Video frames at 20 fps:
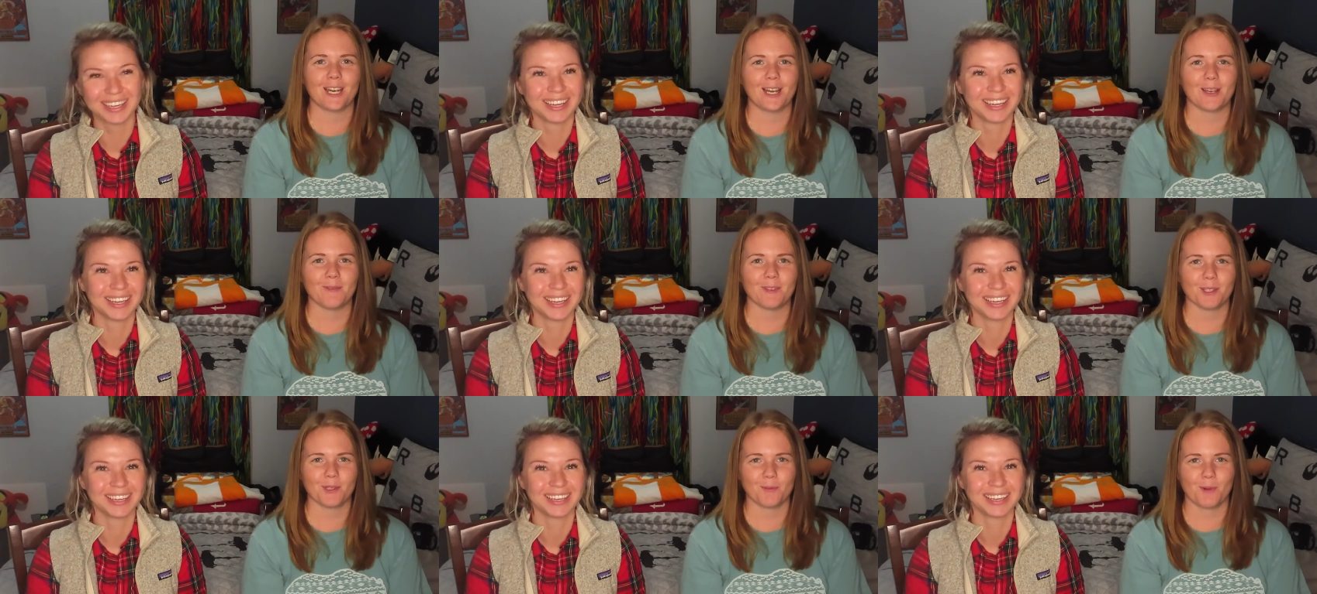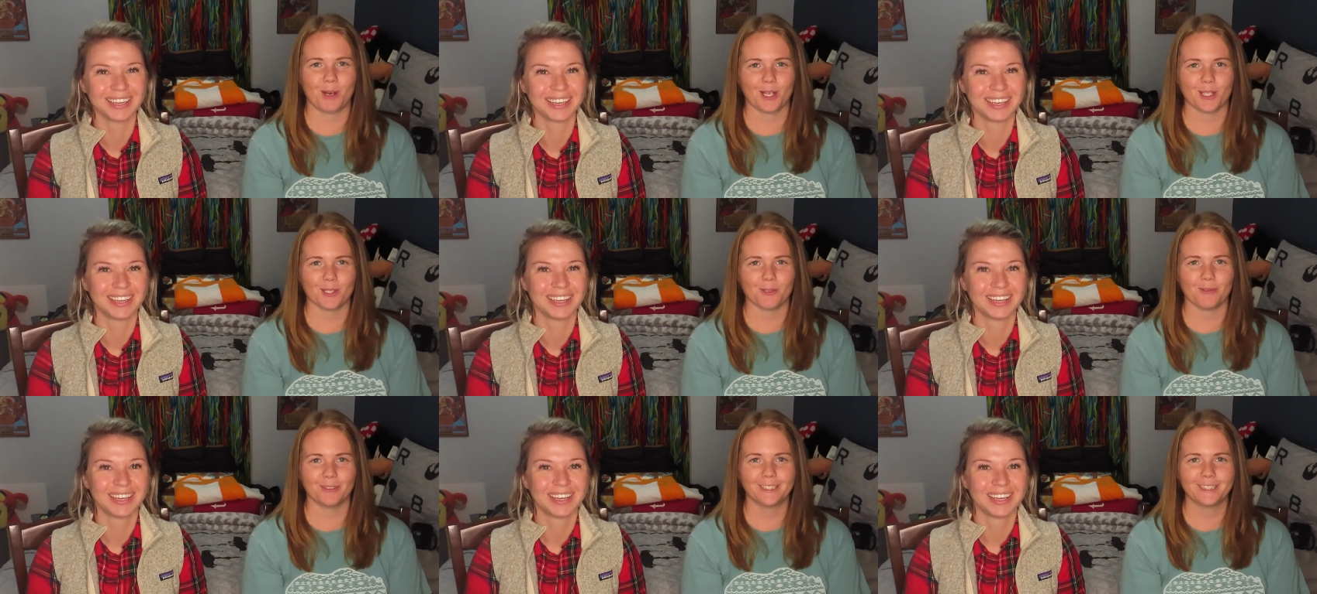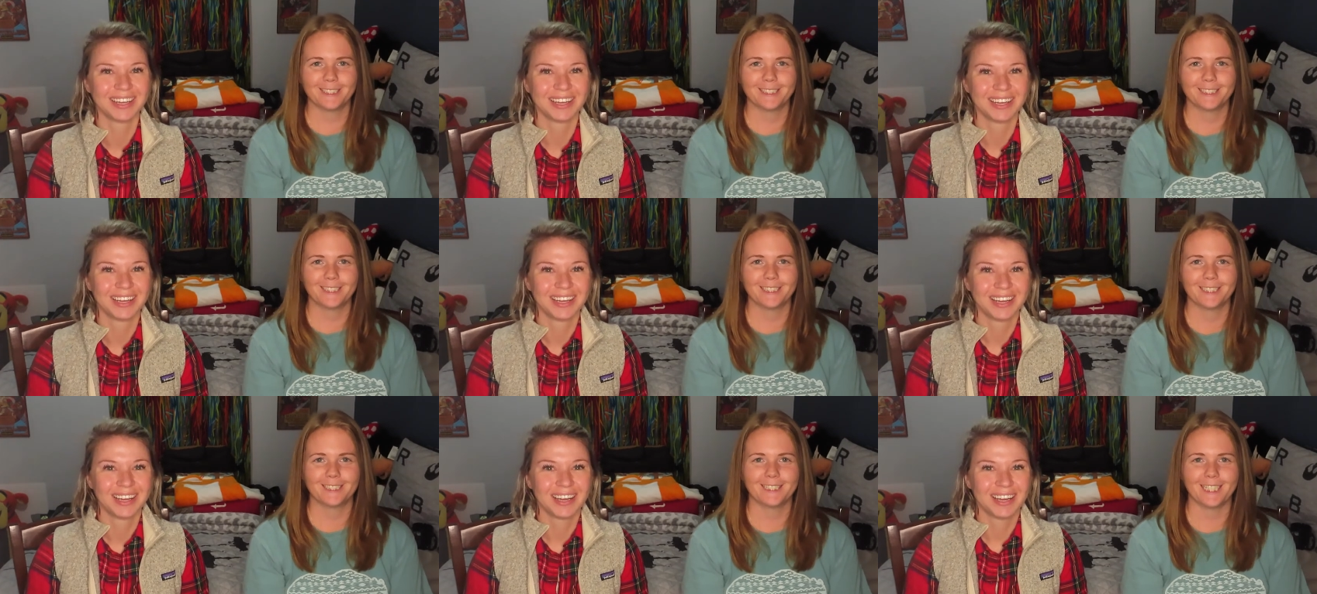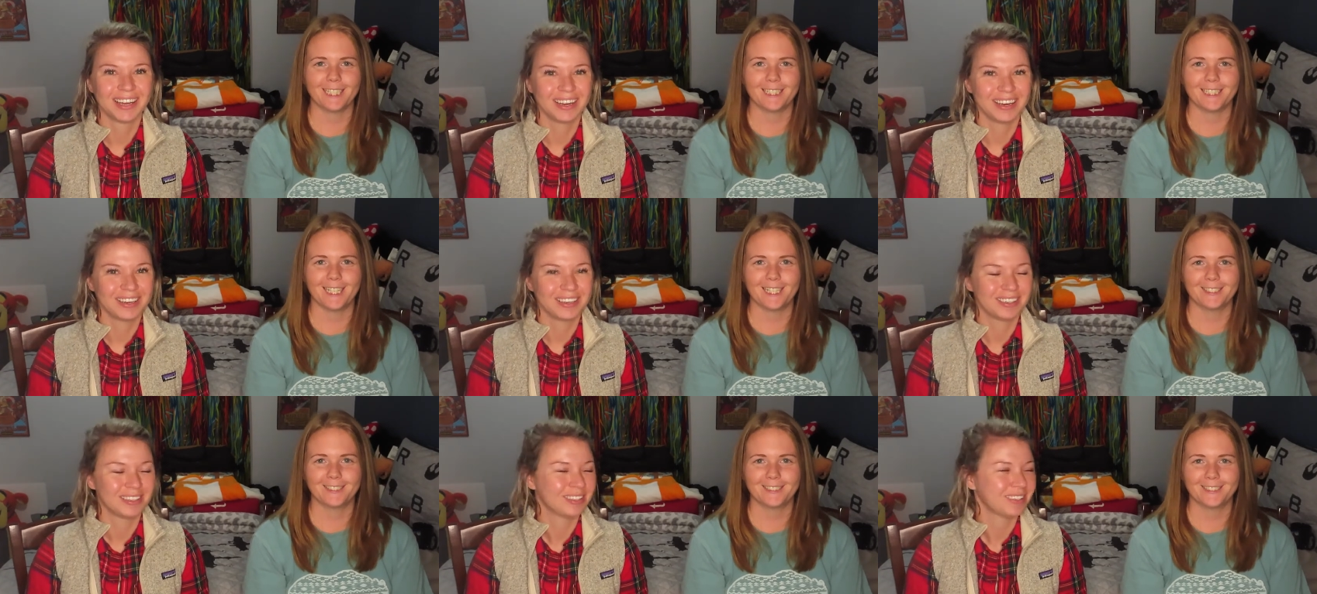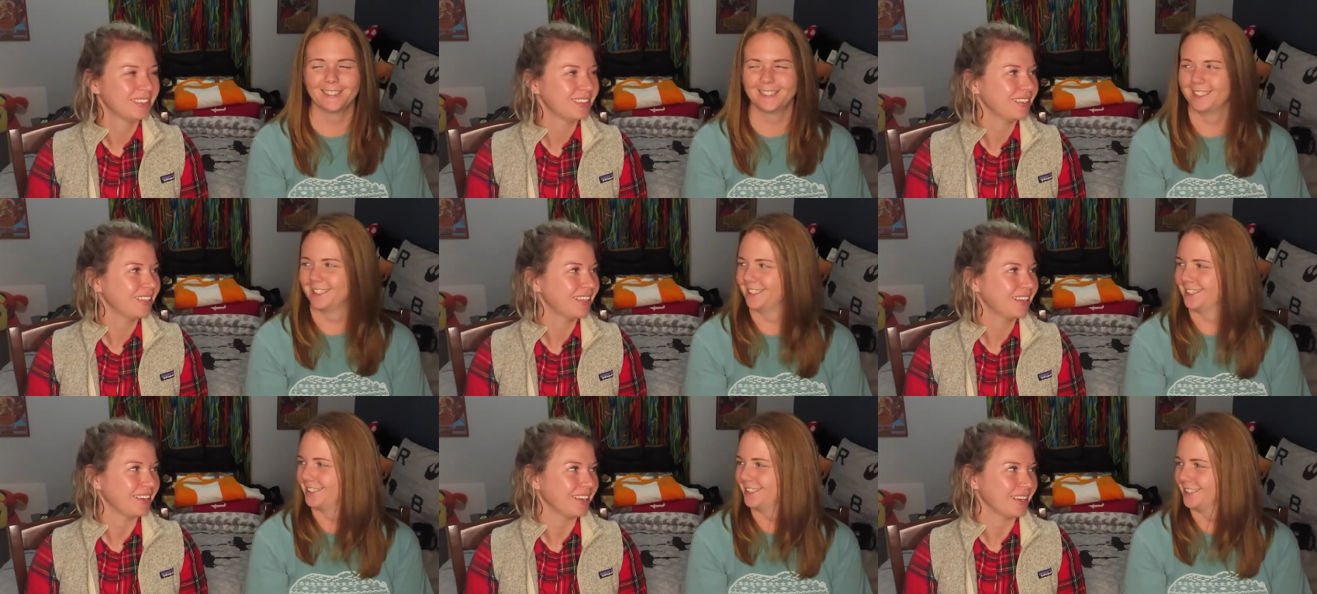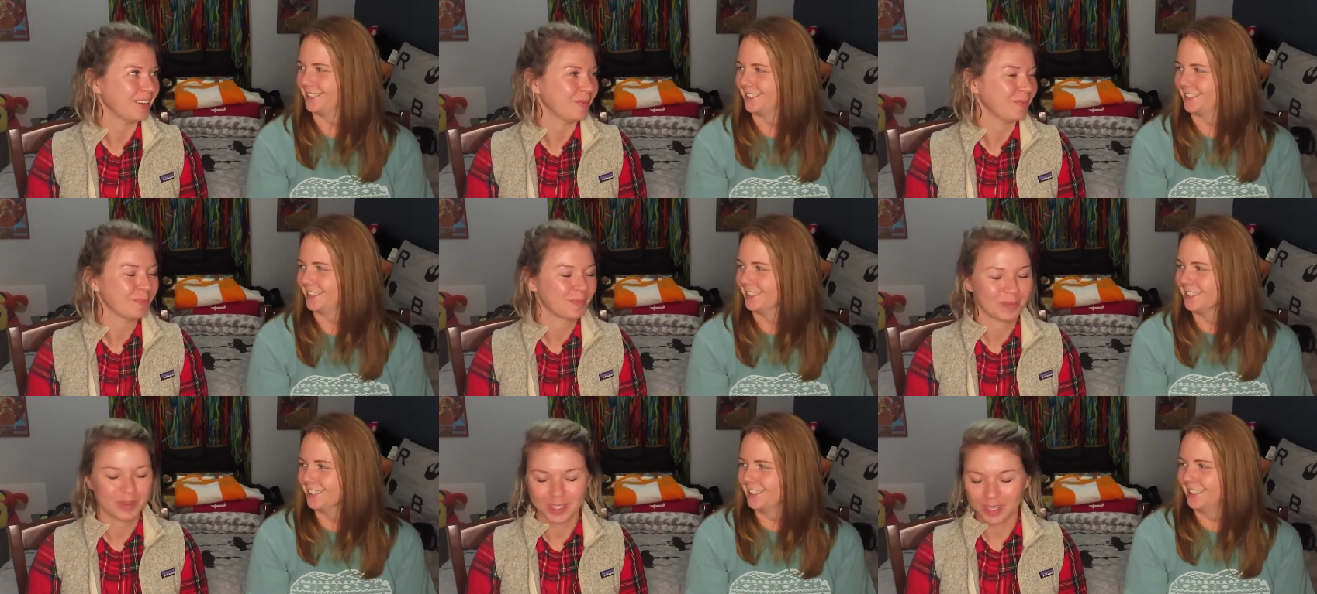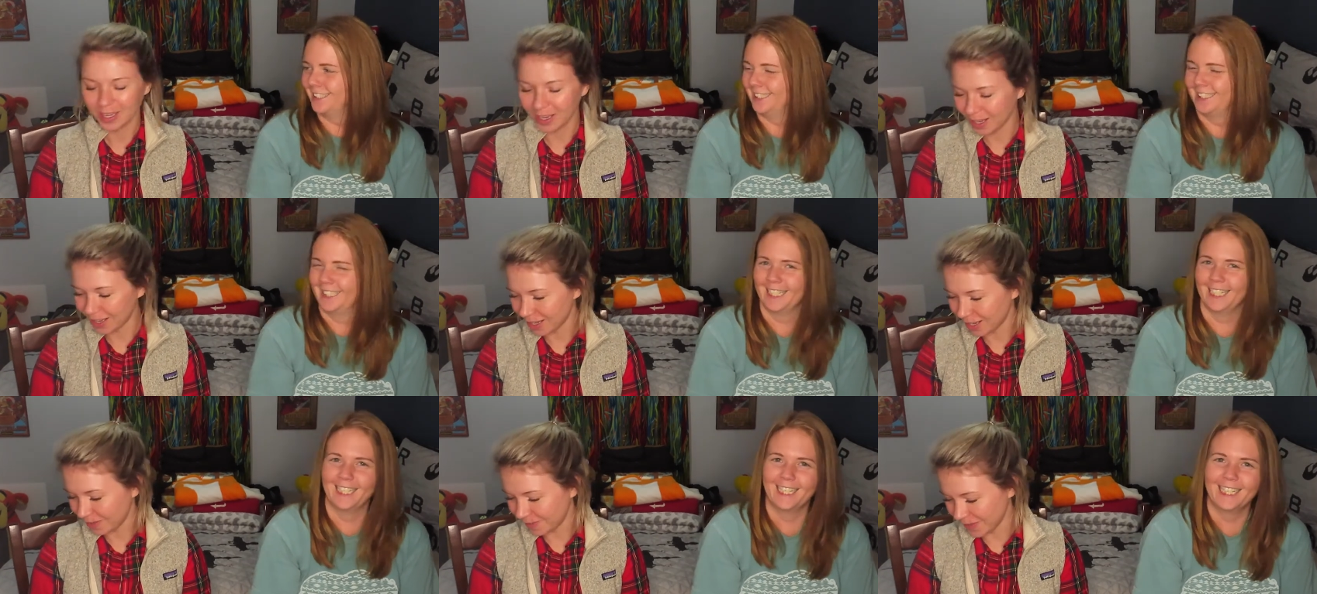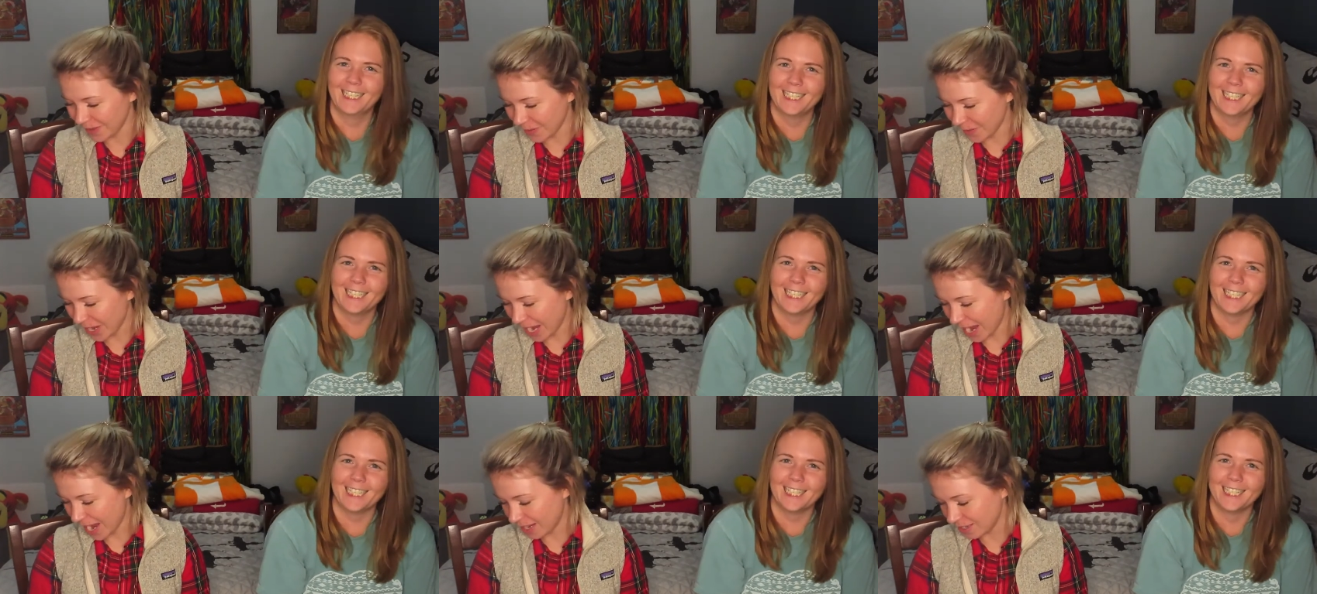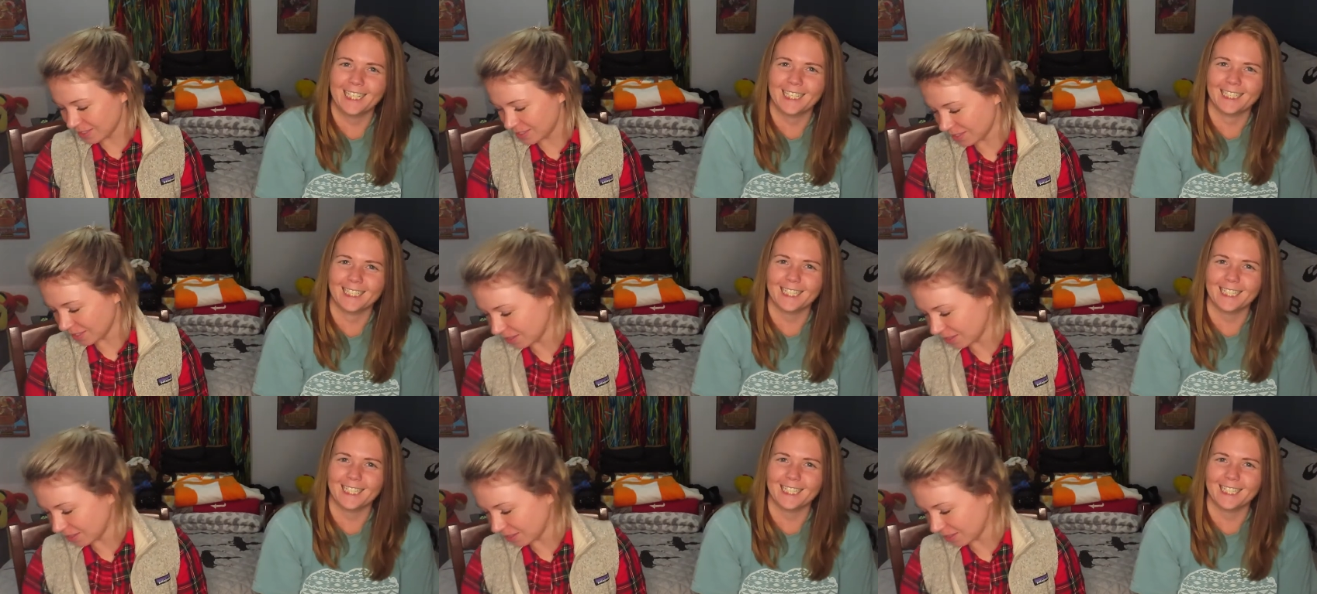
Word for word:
Speaker 1: time that's possible. Like now.
Speaker 2: Like now. um, uh, okay,